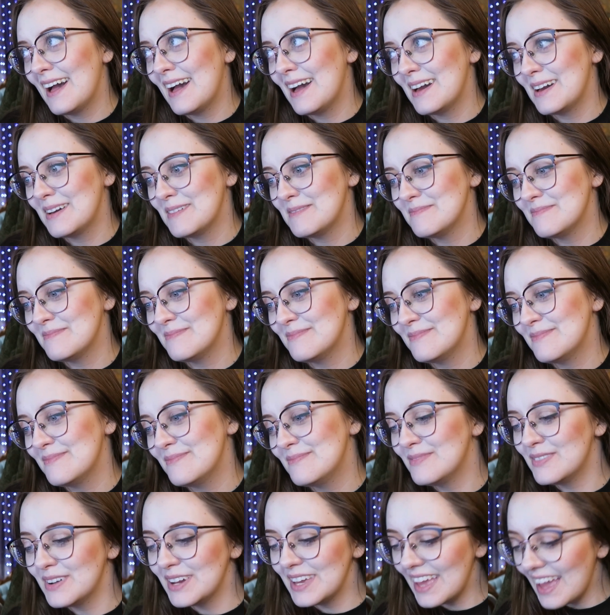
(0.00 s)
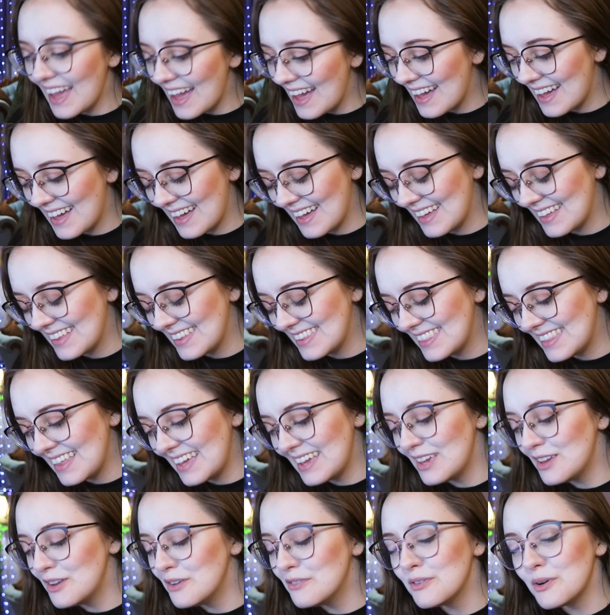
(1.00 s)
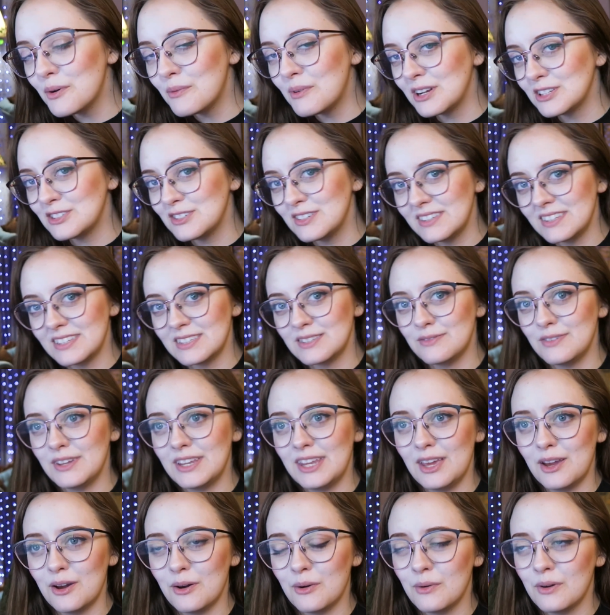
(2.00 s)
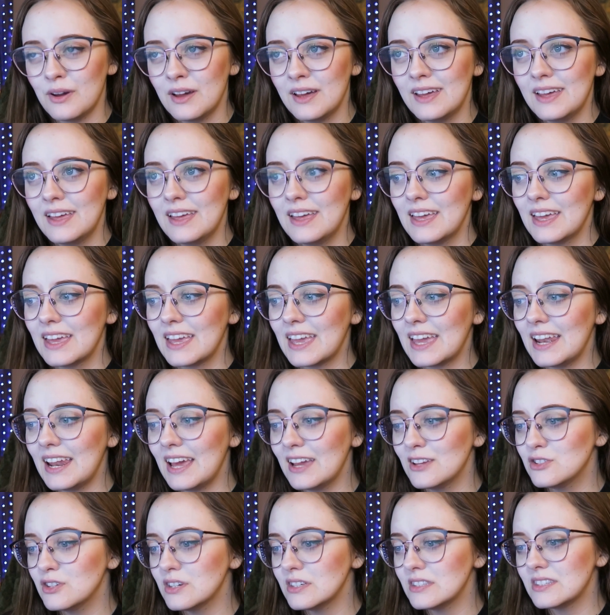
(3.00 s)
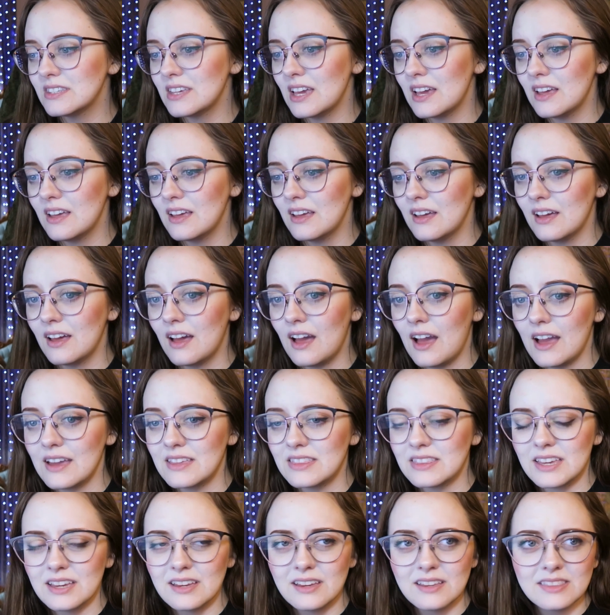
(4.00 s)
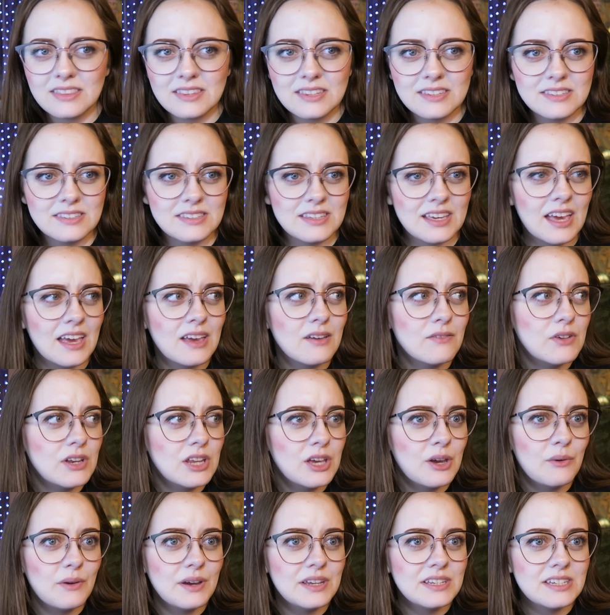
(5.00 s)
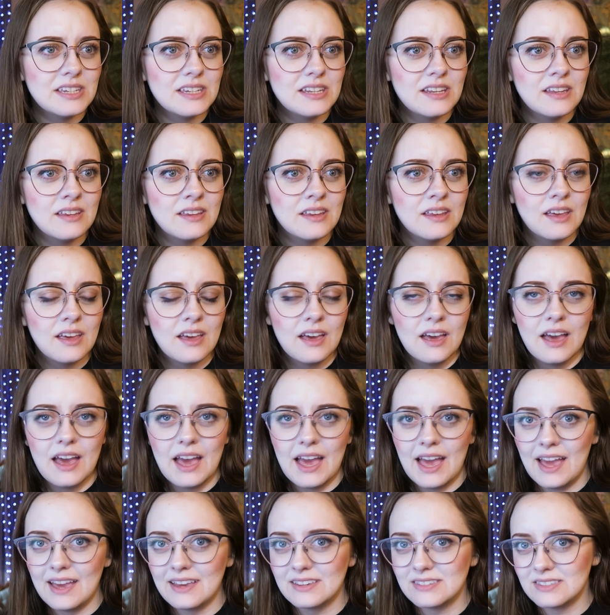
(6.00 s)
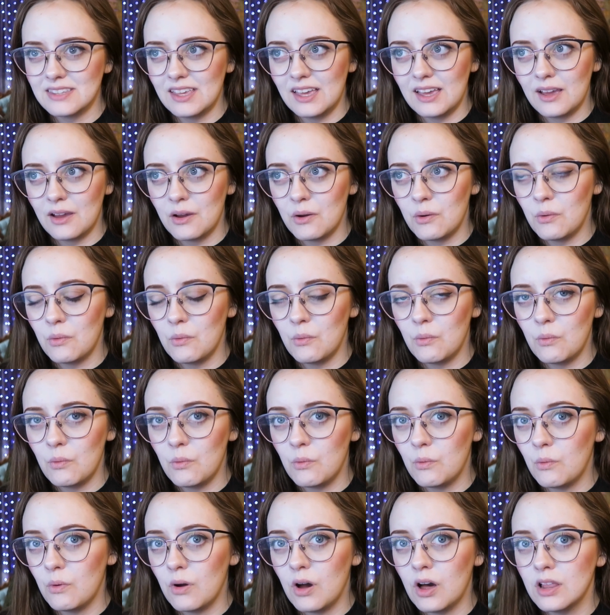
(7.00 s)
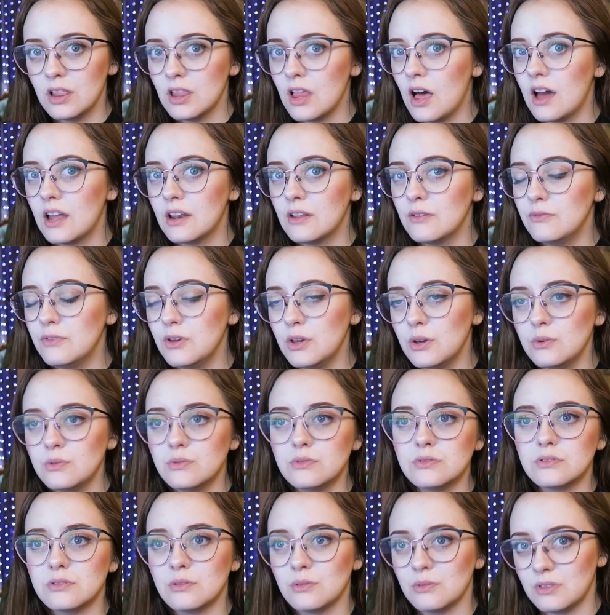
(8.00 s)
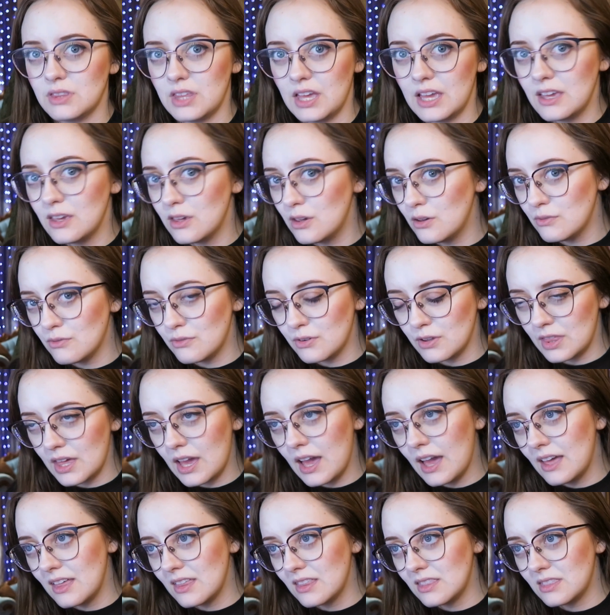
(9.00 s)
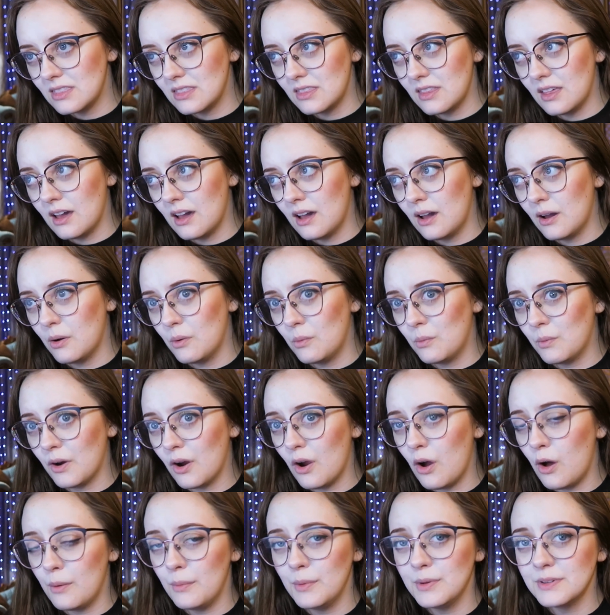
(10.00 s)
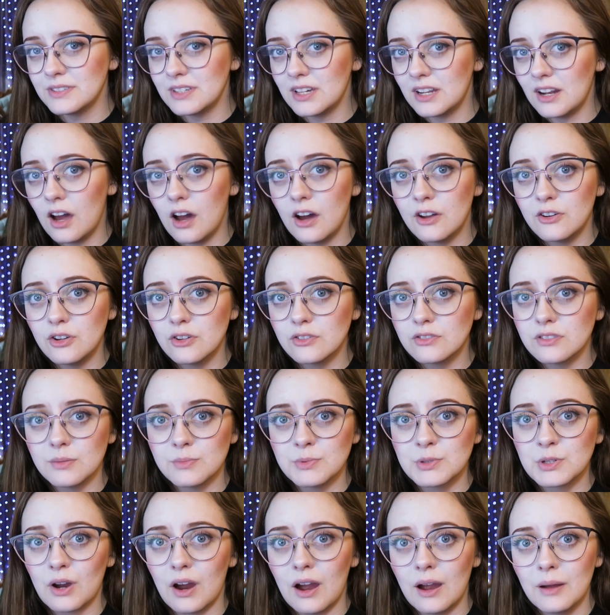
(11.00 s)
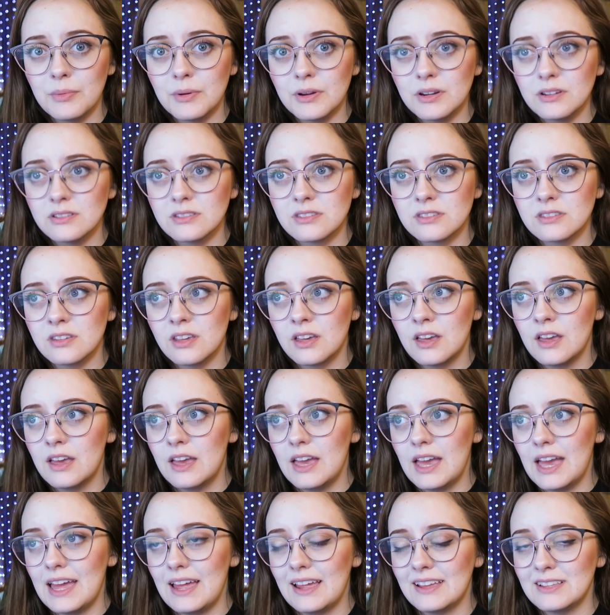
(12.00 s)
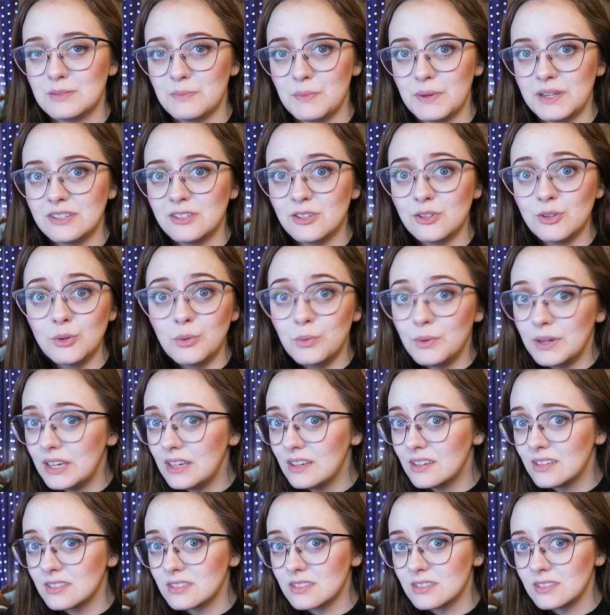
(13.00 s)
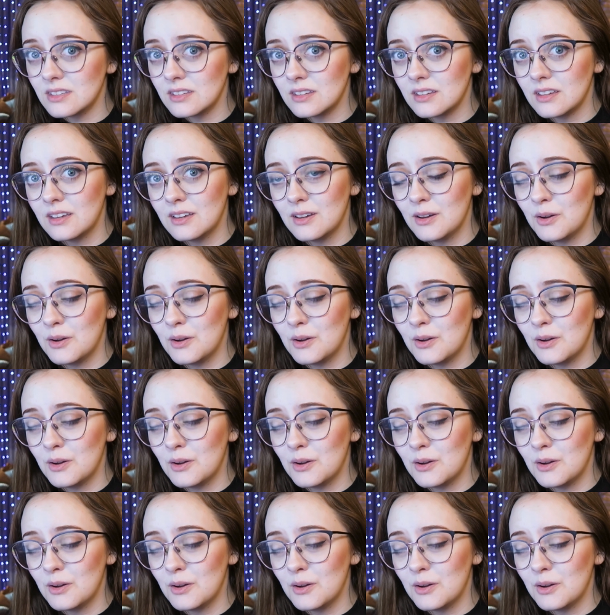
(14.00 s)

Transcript: But yeah, thank you for watching this video. Can I just say, I think the singing video I did has a lot of views, so thank you for that. We're almost at 100 subscribers, and it's been 2 weeks.